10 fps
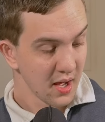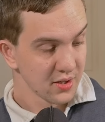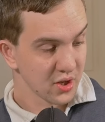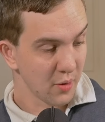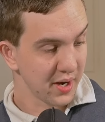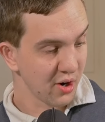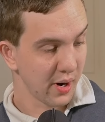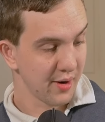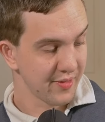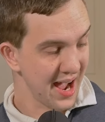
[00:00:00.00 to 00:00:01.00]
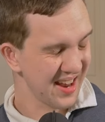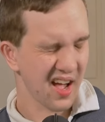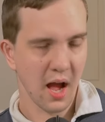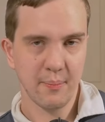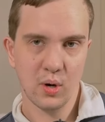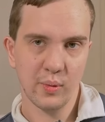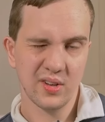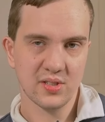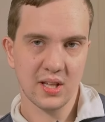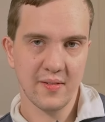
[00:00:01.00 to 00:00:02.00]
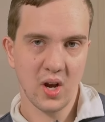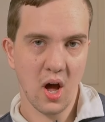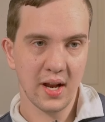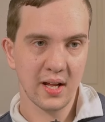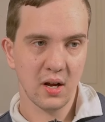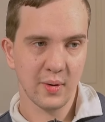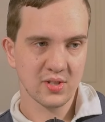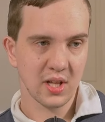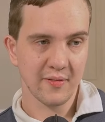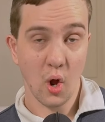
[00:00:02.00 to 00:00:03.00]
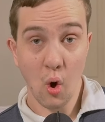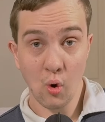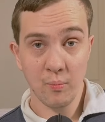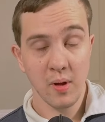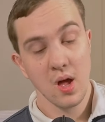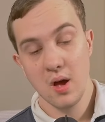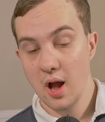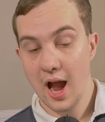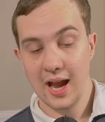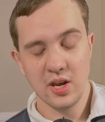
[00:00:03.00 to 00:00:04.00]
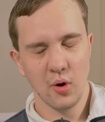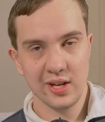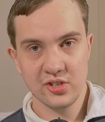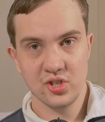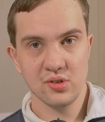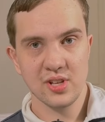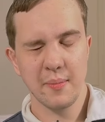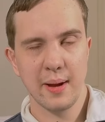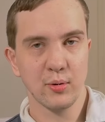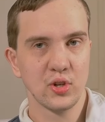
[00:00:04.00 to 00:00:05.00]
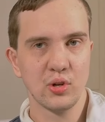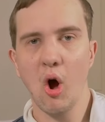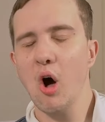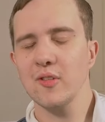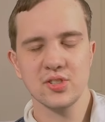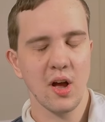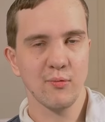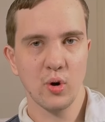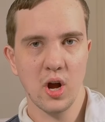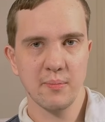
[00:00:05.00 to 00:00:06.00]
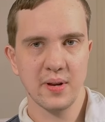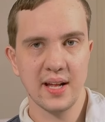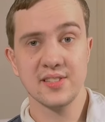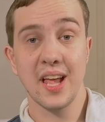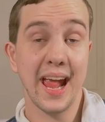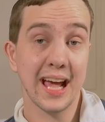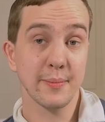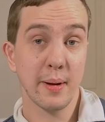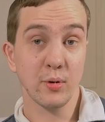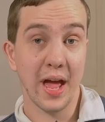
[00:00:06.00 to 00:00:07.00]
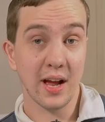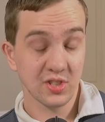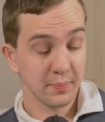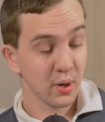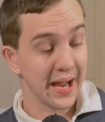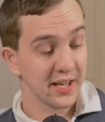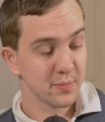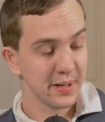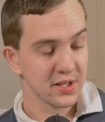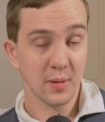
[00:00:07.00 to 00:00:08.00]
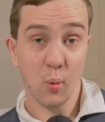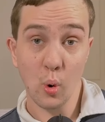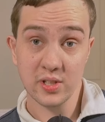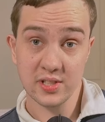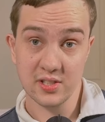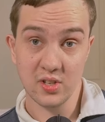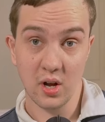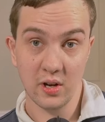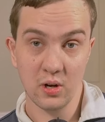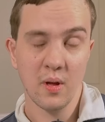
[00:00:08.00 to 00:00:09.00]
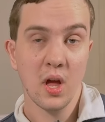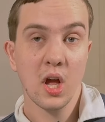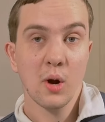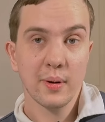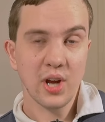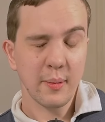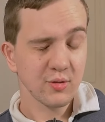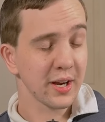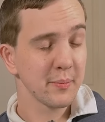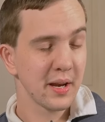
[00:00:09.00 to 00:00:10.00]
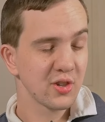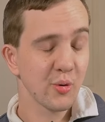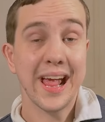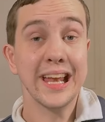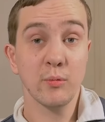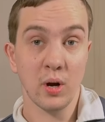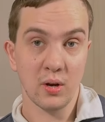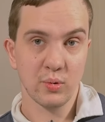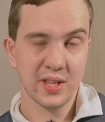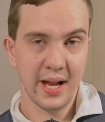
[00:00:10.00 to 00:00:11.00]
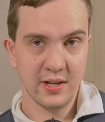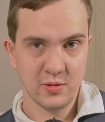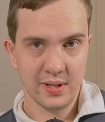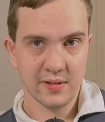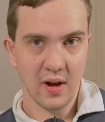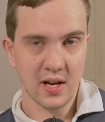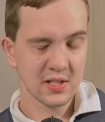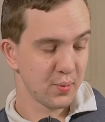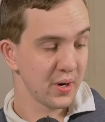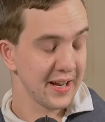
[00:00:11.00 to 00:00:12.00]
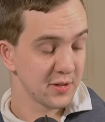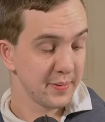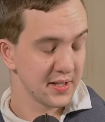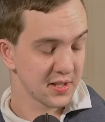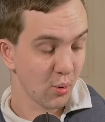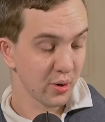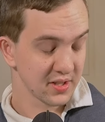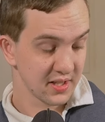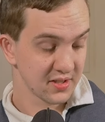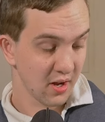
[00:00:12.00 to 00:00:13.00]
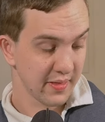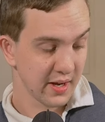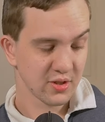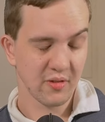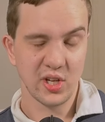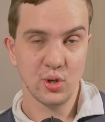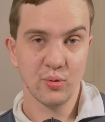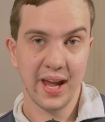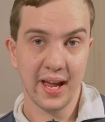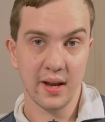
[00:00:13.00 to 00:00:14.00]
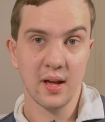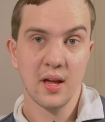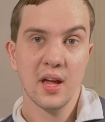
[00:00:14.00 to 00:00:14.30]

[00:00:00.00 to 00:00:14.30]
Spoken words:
So be aware of that. I put Windows 11 on it and Windows 11 Home. I had no issues. I'm able to do all the software updates, and I'm able to actually put HP Support Assist on here, which I would recommend to anyone with an HP device. Put HP Support Assist on there so that you can